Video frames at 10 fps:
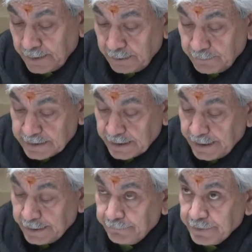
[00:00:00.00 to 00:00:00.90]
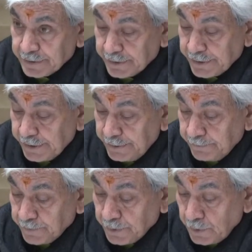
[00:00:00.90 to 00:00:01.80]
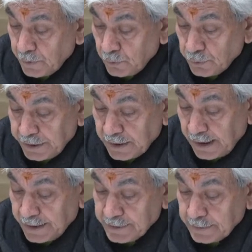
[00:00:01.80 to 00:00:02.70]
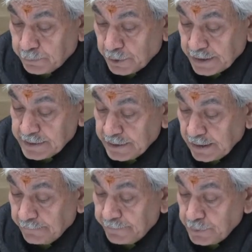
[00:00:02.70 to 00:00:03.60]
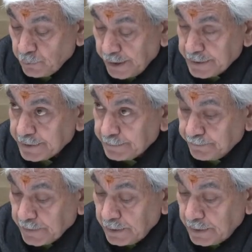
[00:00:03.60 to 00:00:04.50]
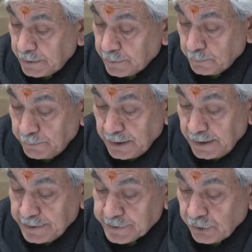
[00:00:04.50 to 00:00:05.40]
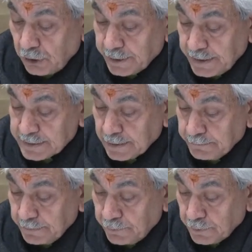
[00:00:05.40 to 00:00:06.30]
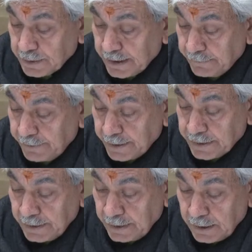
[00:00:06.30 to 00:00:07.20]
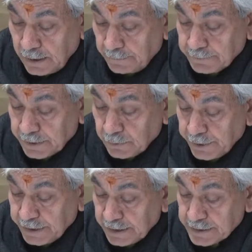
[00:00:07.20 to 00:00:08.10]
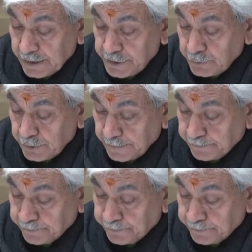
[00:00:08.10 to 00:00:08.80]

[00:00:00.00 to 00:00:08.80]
He was a great visionary who realized the potential of education to build a strong nation before the advent of the 20th century.